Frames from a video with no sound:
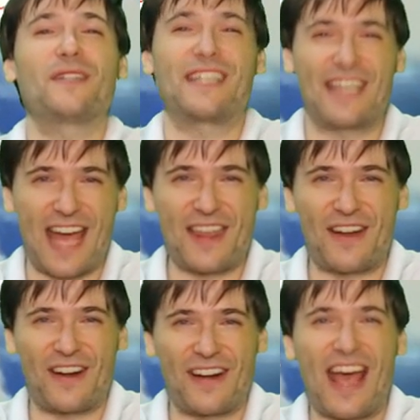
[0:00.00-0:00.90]

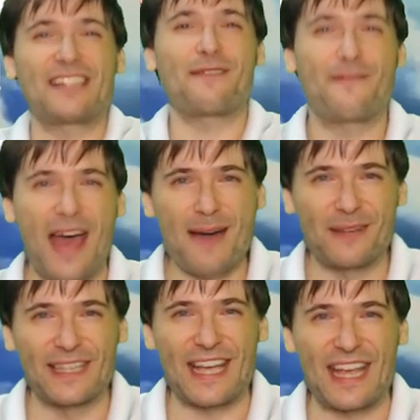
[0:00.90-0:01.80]
together as a
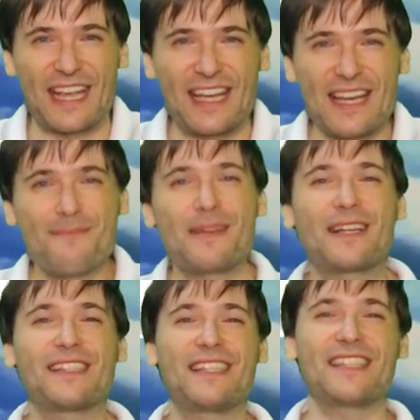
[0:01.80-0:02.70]
family,
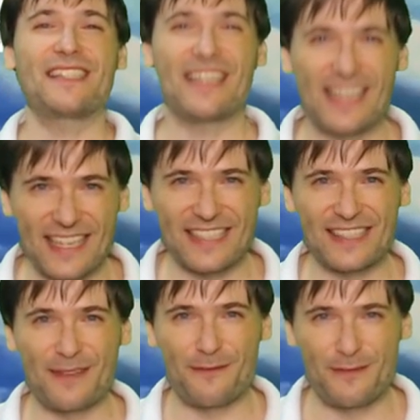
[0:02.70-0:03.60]
because this is
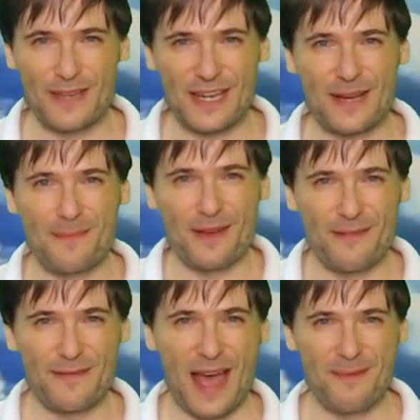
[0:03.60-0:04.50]
the Freedom
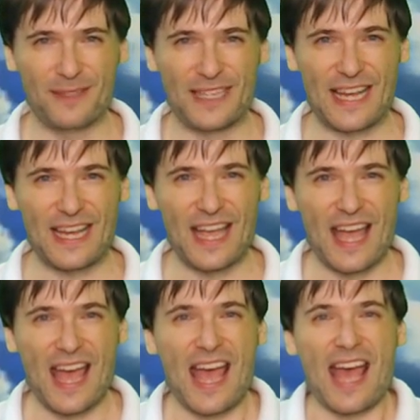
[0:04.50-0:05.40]
family.
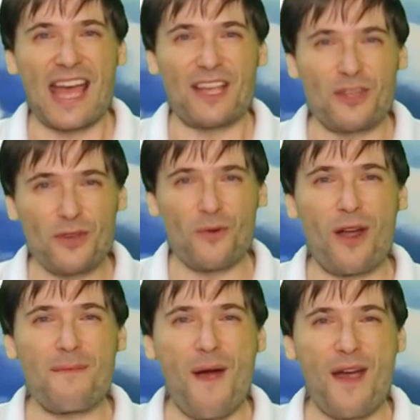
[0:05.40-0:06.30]
You are
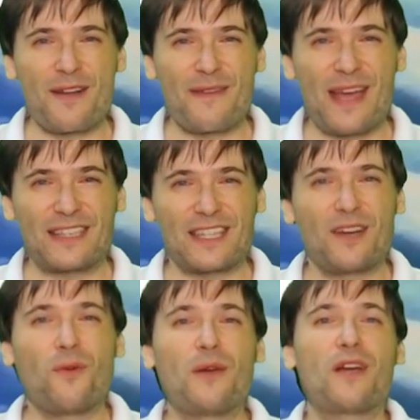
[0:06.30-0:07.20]
part of it,
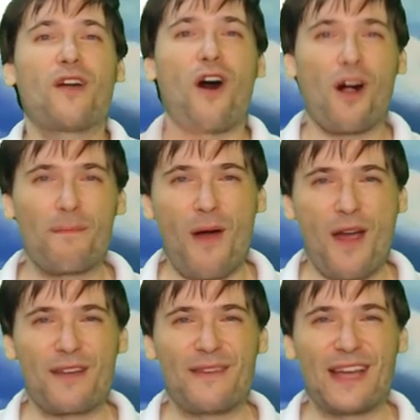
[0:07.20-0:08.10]
we are all part
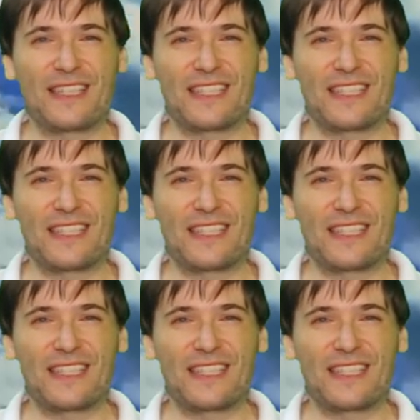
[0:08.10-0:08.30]
of it,